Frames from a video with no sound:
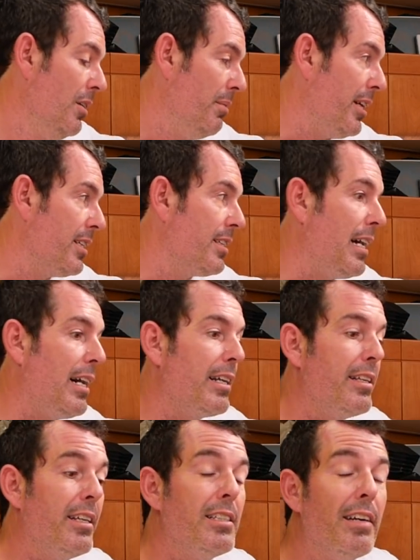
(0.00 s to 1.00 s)
because that, I
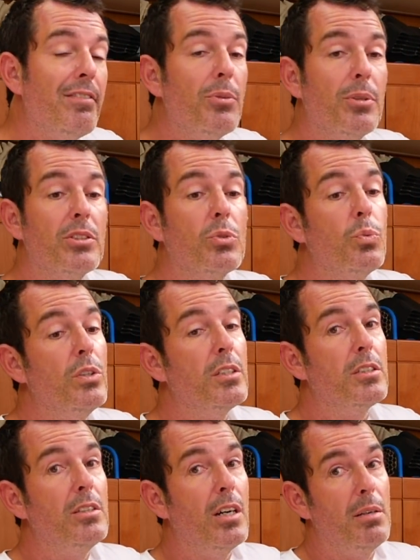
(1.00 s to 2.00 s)
think, is everyone's
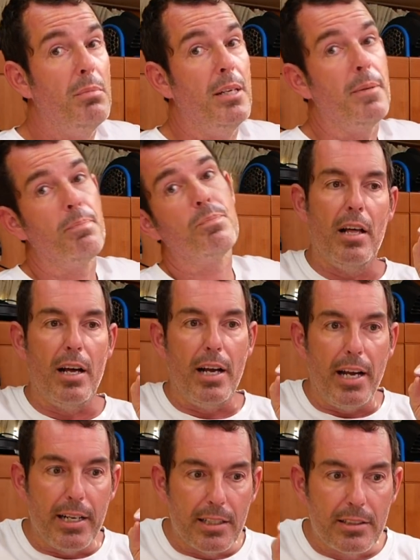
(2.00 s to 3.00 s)
worst nightmare.
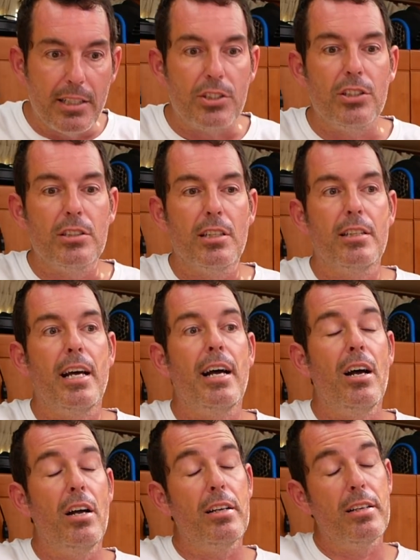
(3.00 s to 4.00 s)
In addition to
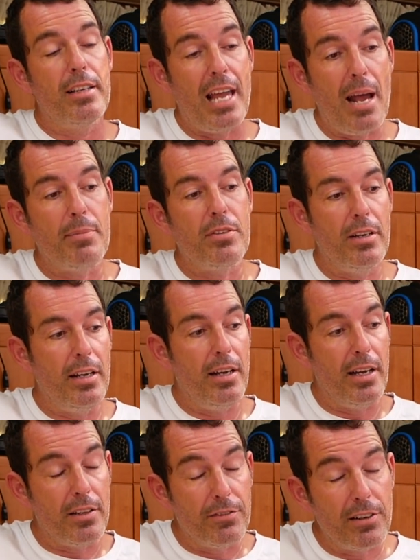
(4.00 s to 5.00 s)
that, kept
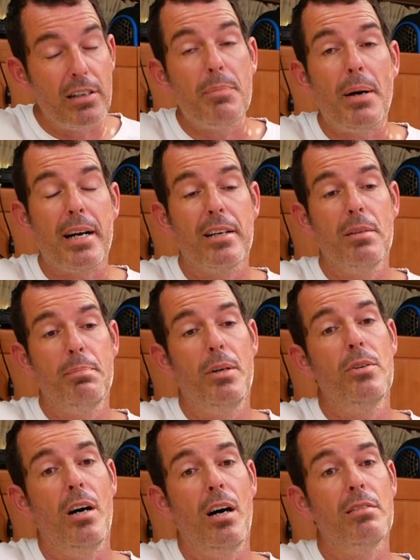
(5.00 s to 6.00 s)
at the very back of the
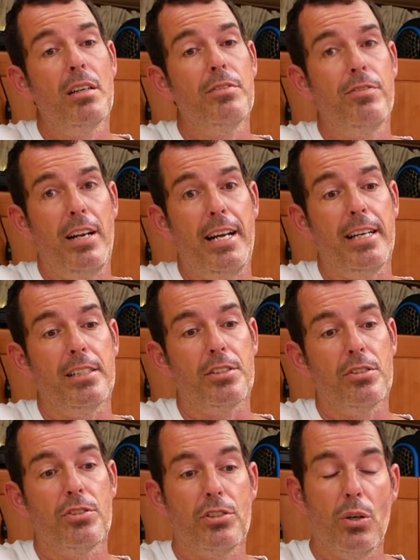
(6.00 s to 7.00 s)
boat are our
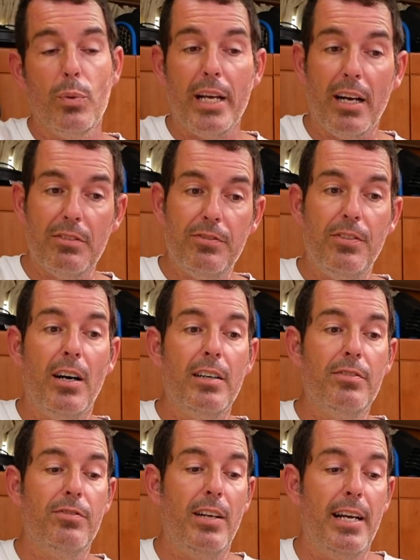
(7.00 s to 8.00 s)
flares. So we have 5
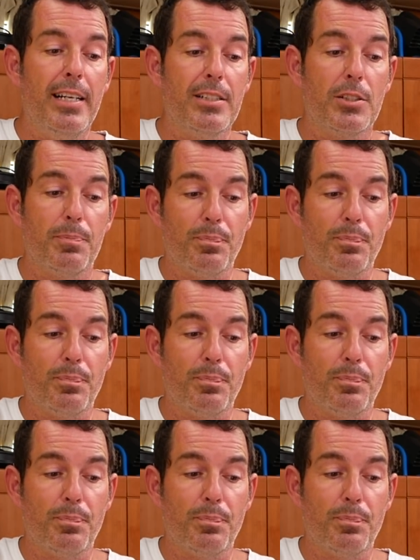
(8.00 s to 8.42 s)
flares